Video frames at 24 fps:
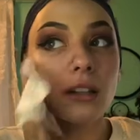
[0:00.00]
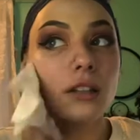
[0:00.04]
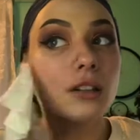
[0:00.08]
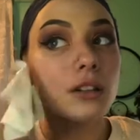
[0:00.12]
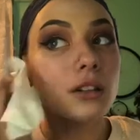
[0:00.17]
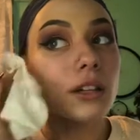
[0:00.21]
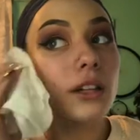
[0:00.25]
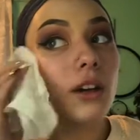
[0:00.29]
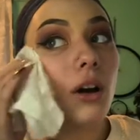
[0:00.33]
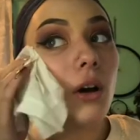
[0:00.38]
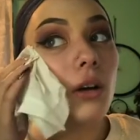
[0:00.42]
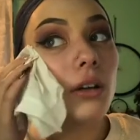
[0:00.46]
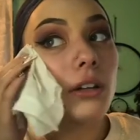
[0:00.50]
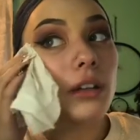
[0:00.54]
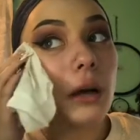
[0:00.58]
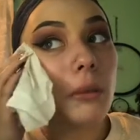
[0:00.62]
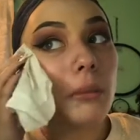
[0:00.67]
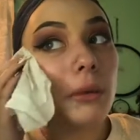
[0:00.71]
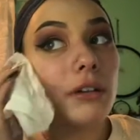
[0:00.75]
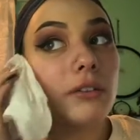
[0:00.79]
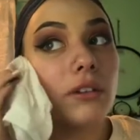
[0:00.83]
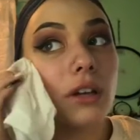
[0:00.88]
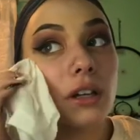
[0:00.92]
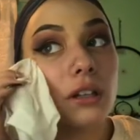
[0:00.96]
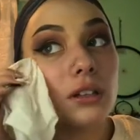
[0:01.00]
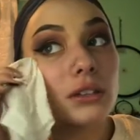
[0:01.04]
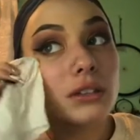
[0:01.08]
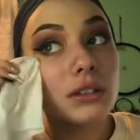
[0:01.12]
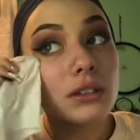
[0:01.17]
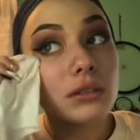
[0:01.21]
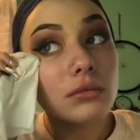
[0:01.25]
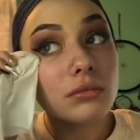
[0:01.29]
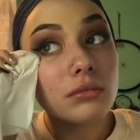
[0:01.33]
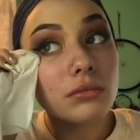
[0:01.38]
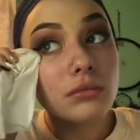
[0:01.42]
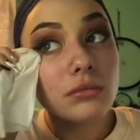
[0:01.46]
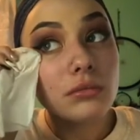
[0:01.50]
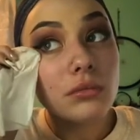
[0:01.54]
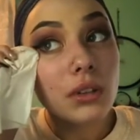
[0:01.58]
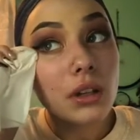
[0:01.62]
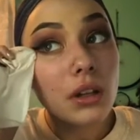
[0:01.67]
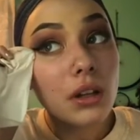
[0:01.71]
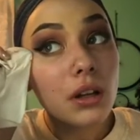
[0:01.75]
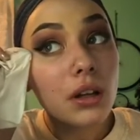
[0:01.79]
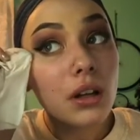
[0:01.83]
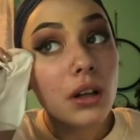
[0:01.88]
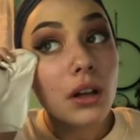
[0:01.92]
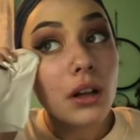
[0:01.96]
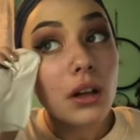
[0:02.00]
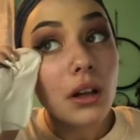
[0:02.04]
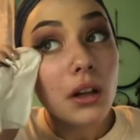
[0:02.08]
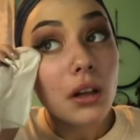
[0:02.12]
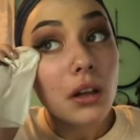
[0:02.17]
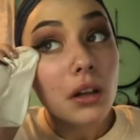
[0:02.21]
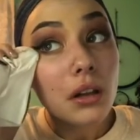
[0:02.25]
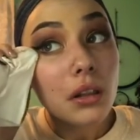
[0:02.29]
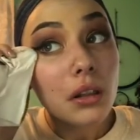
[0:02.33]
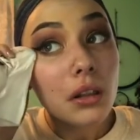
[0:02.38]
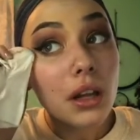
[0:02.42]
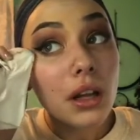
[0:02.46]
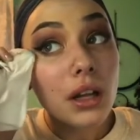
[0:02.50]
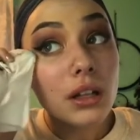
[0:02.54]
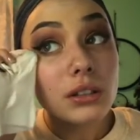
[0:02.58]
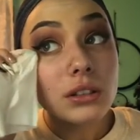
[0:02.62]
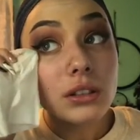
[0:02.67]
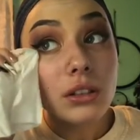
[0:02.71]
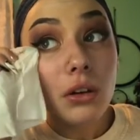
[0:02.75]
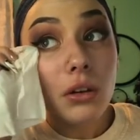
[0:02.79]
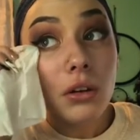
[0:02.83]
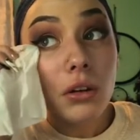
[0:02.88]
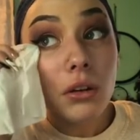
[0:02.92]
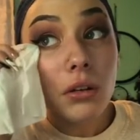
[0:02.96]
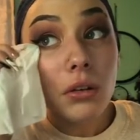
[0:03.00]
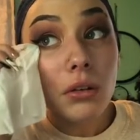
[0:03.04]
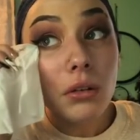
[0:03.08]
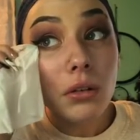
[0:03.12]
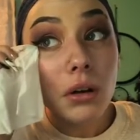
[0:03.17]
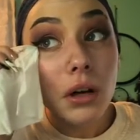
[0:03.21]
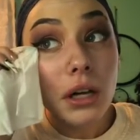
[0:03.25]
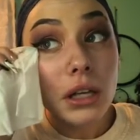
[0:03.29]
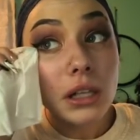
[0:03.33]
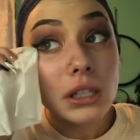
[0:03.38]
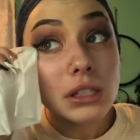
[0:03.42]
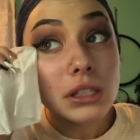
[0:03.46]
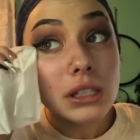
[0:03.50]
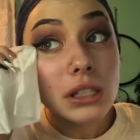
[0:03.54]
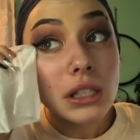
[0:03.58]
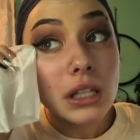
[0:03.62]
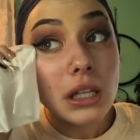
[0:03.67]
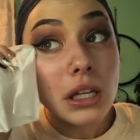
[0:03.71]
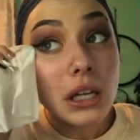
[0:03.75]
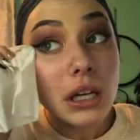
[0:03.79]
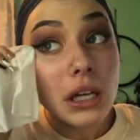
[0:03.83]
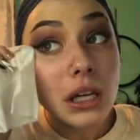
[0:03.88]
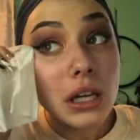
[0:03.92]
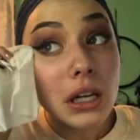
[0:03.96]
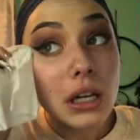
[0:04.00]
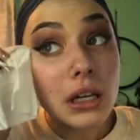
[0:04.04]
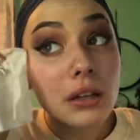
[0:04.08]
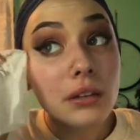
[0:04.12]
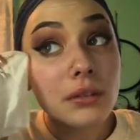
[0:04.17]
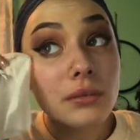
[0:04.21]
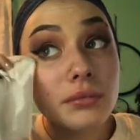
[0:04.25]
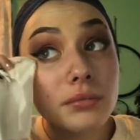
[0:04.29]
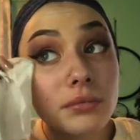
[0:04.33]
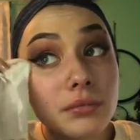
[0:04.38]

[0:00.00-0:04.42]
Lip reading: literally all down my face. That's crazy.